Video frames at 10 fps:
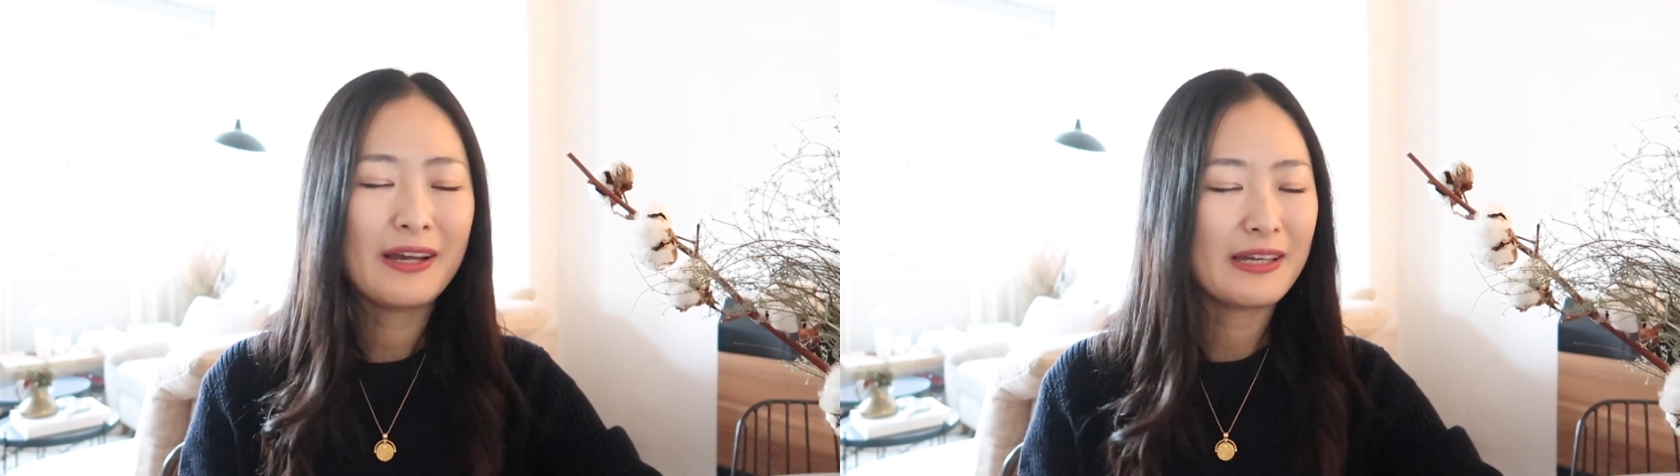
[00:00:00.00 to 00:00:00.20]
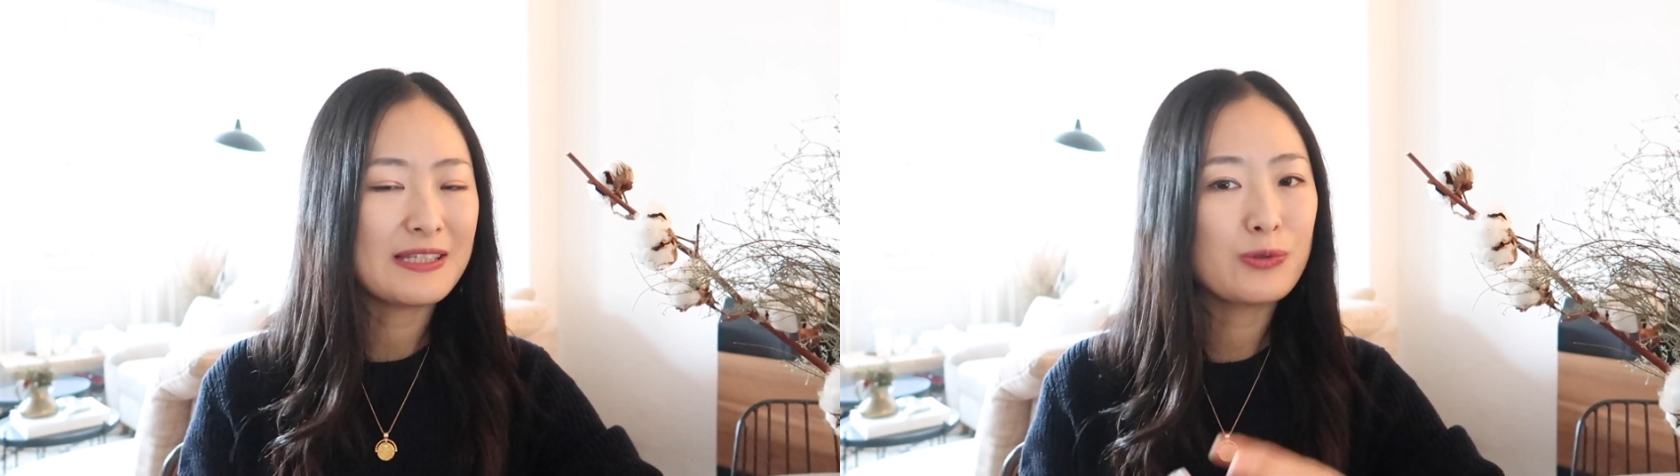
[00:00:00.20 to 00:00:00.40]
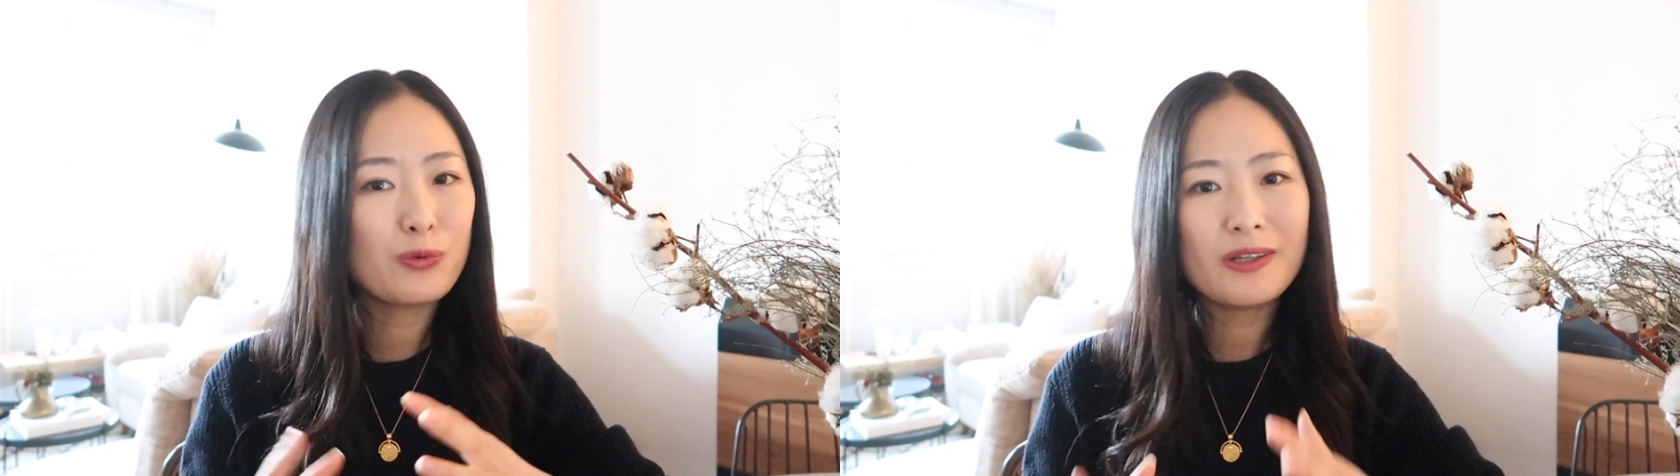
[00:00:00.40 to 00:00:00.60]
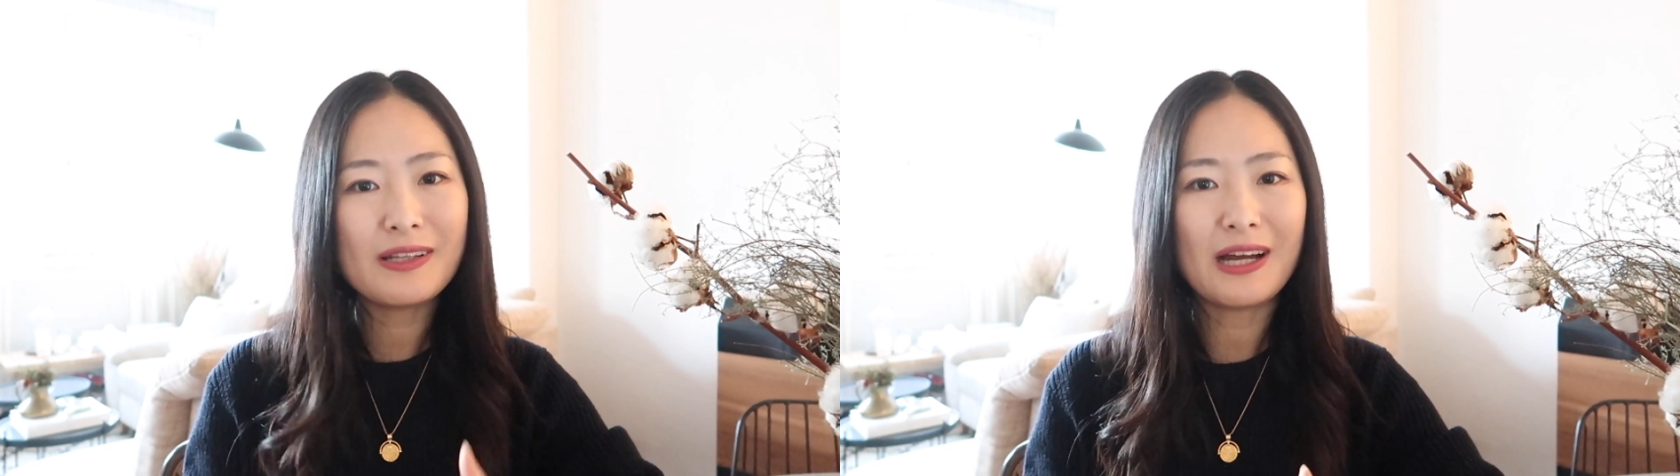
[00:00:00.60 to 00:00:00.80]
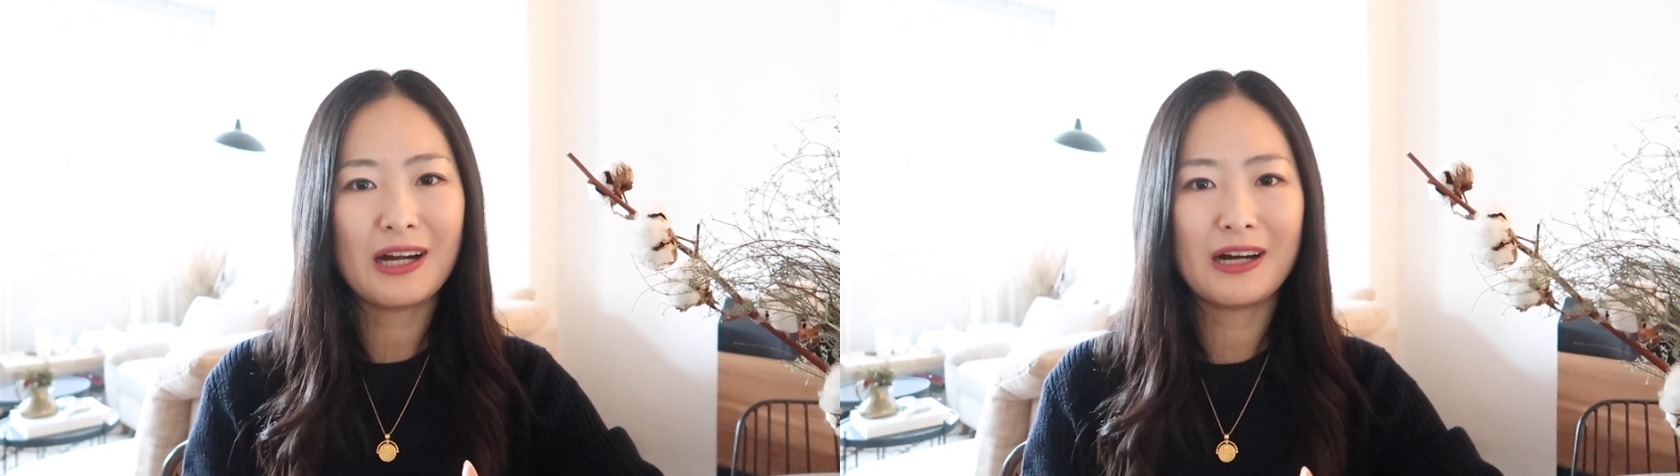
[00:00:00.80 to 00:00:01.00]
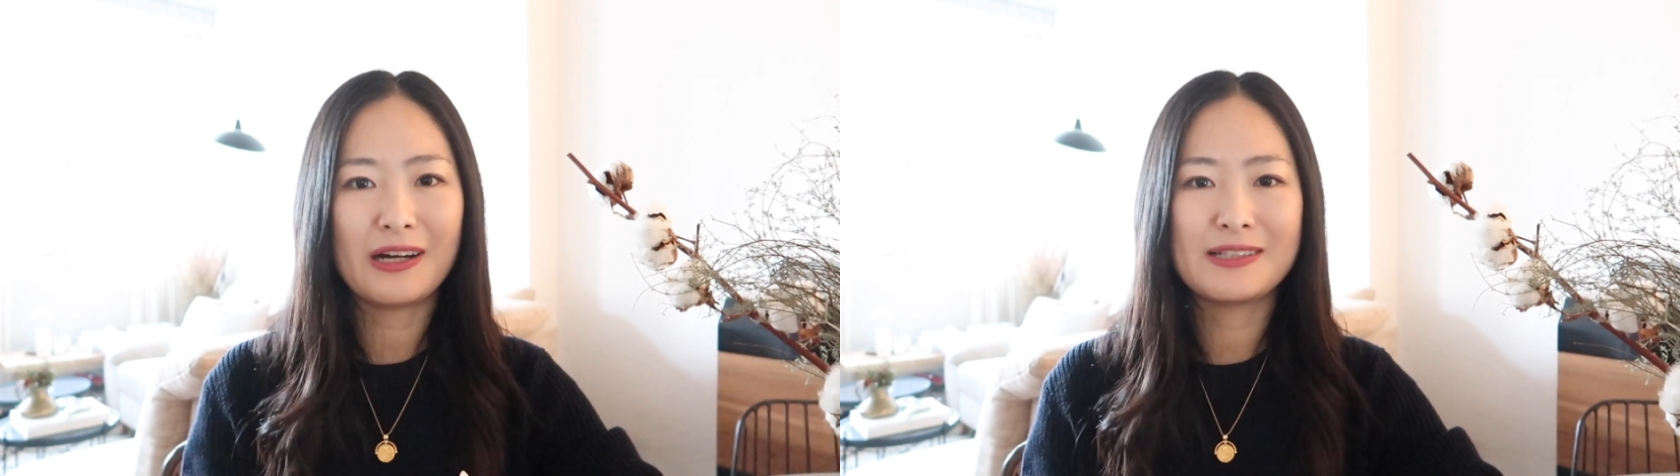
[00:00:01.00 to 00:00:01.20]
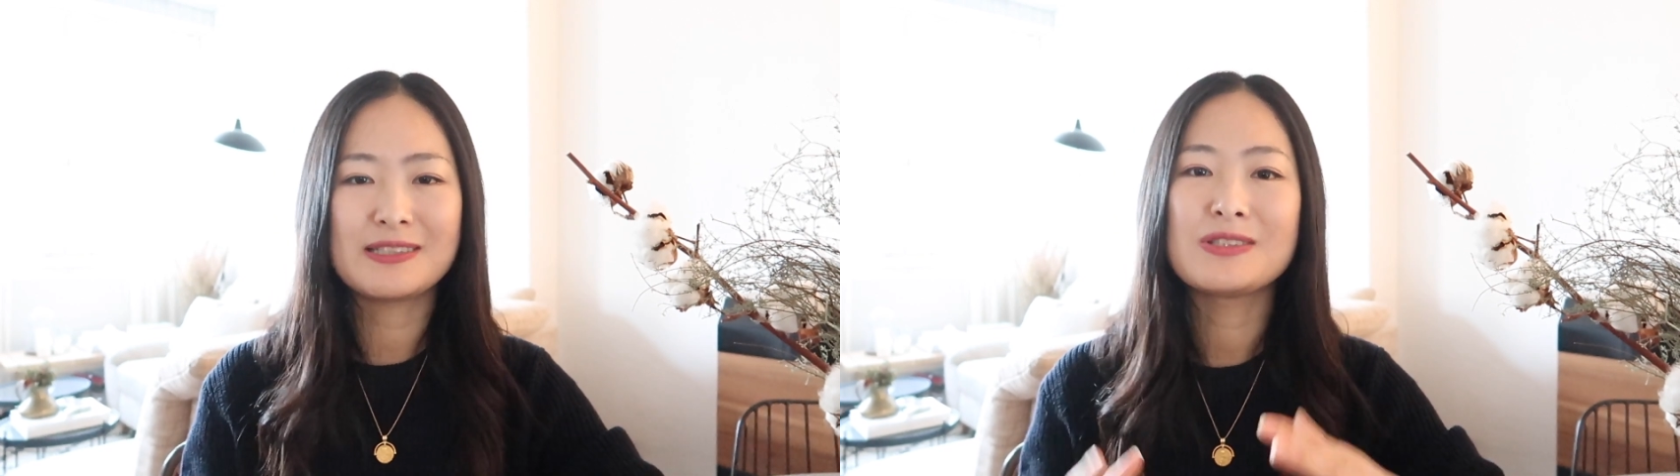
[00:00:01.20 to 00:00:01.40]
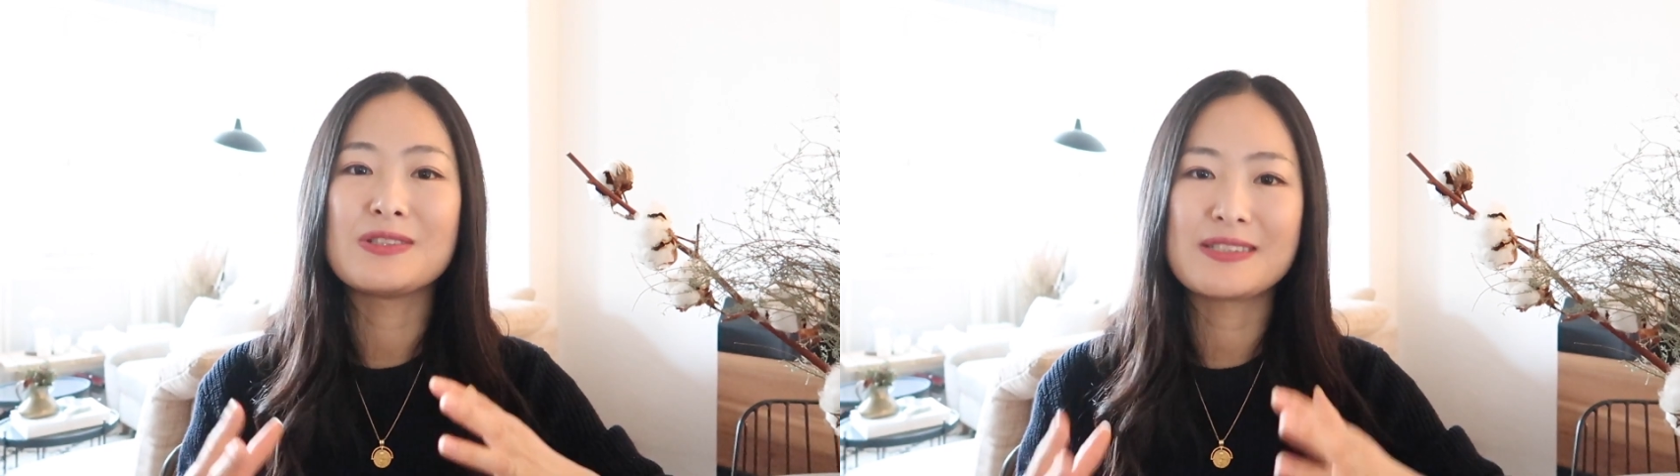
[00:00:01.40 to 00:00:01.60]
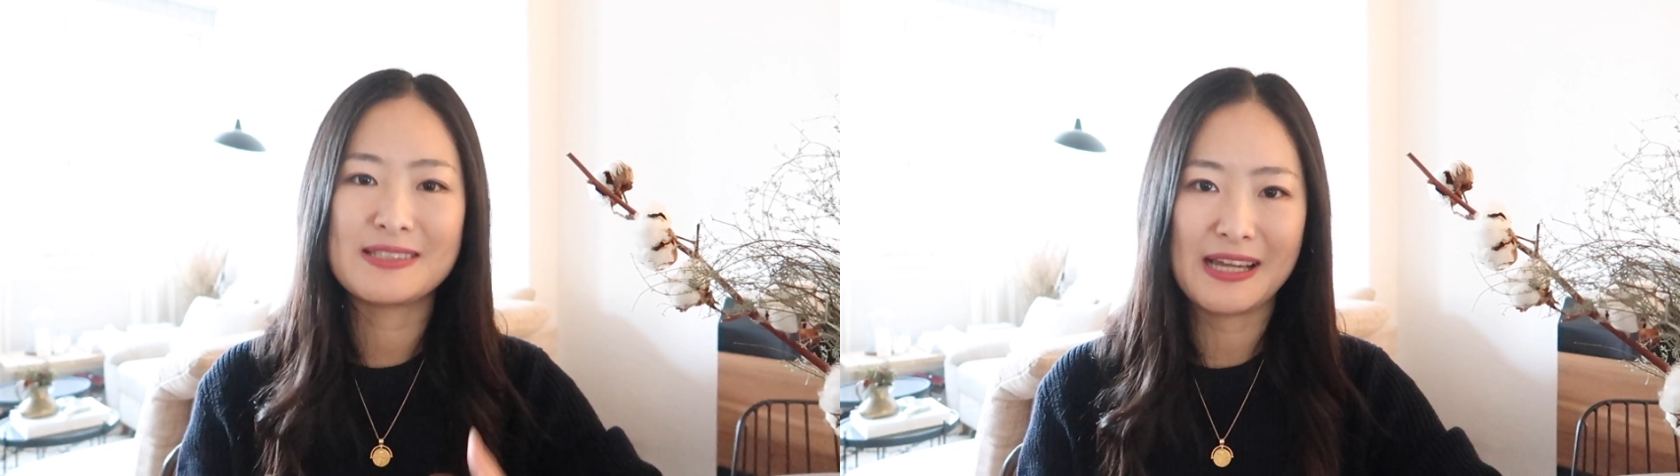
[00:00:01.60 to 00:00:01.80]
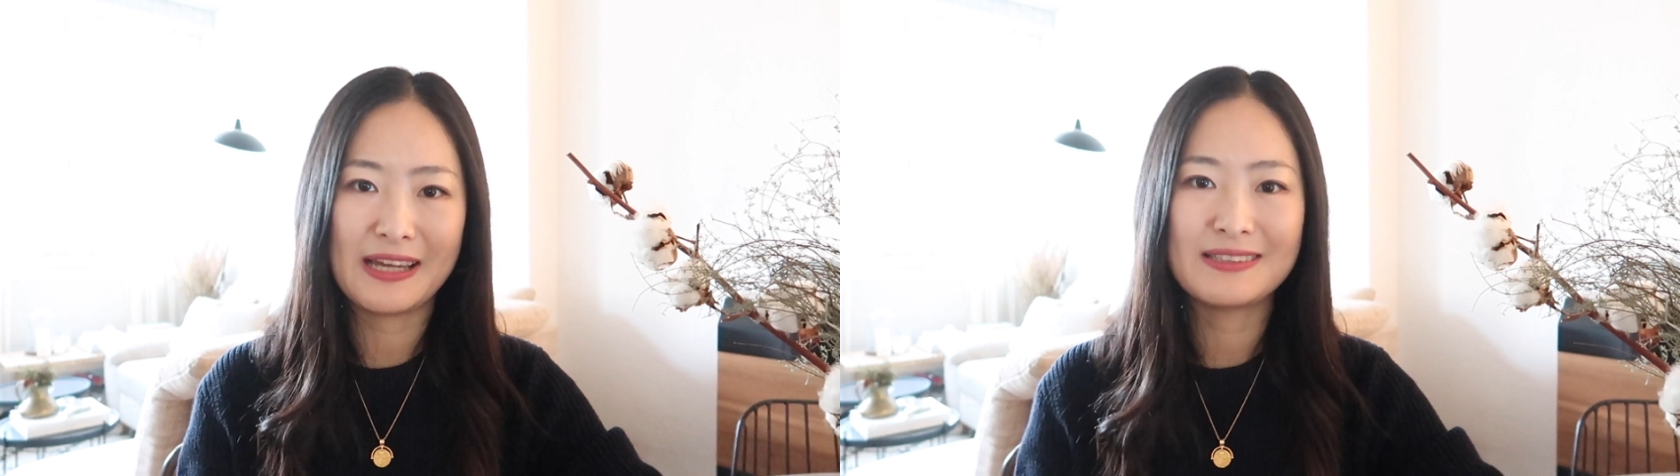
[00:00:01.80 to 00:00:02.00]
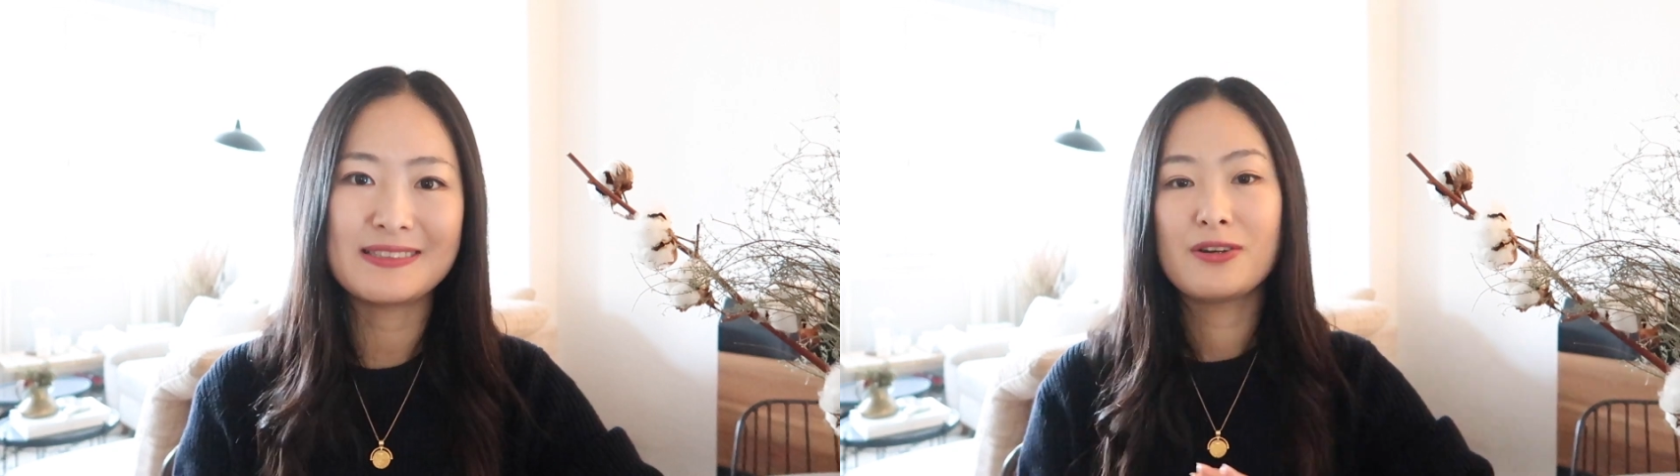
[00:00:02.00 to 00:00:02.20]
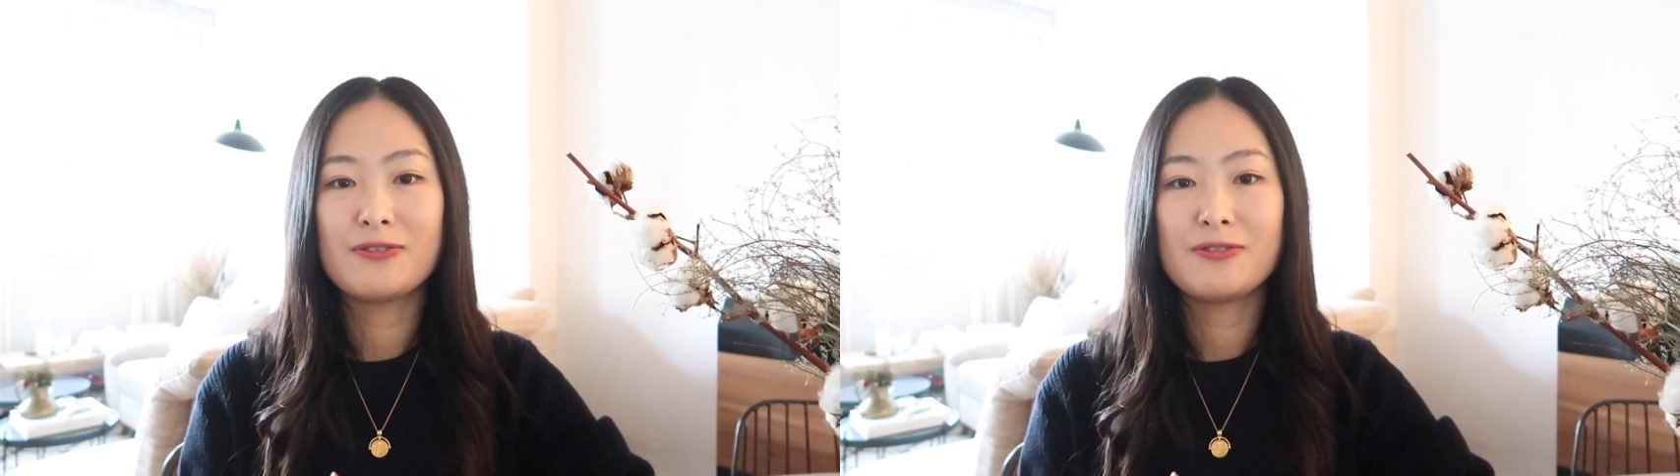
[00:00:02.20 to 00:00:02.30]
it's really hard to stand.